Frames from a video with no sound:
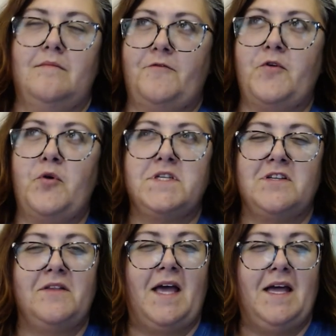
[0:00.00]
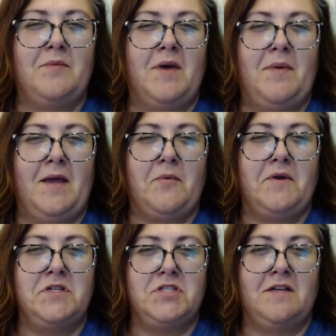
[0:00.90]
focused on that in my paper
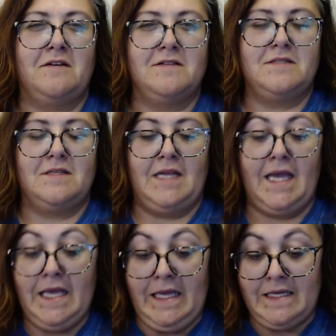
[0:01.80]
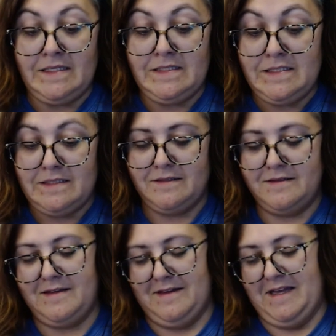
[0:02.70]
in Jane Austen. And
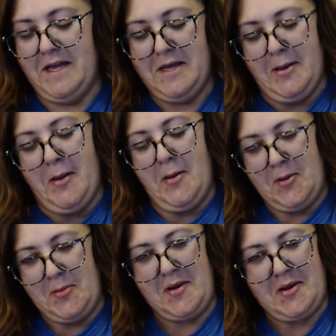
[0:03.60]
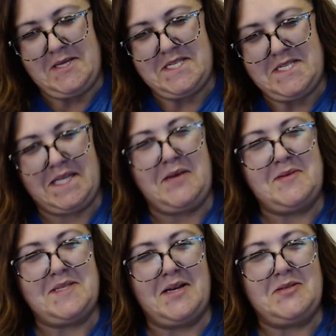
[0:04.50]
Mary Shelley
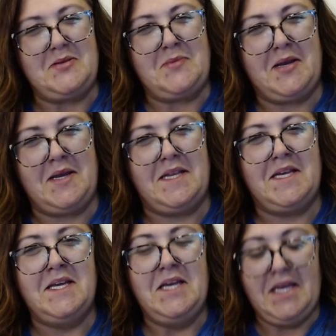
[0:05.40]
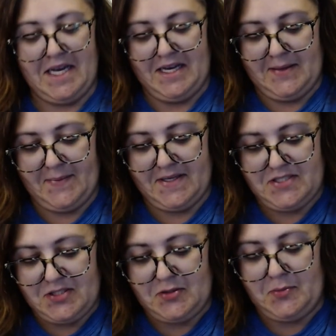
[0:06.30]
was also married
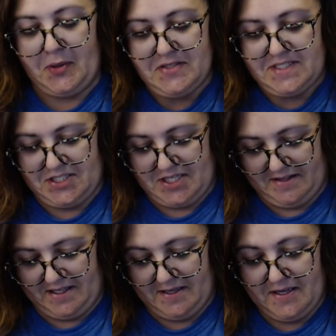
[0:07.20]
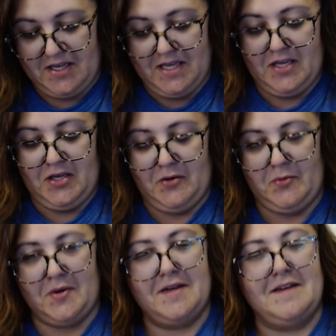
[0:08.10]
to Percy Shelley, who
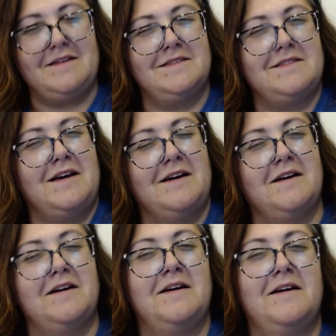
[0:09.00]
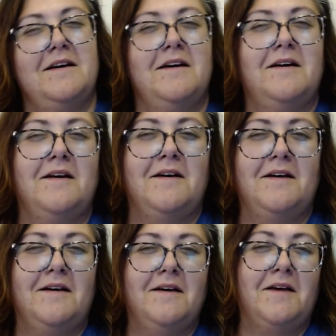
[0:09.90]
was
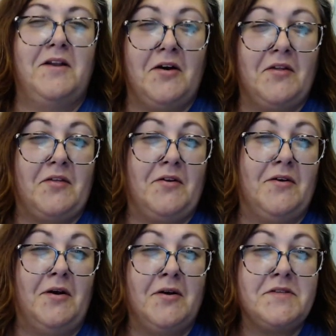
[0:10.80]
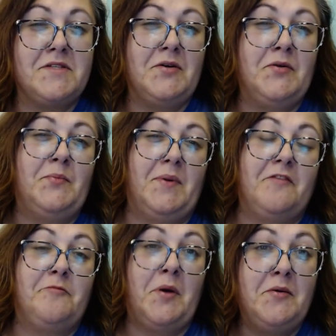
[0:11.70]
an author also, but
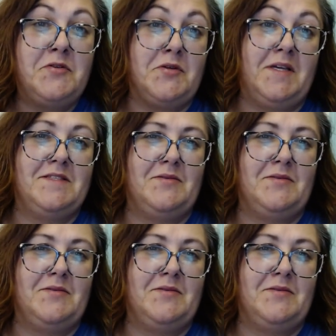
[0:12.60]
of poetry.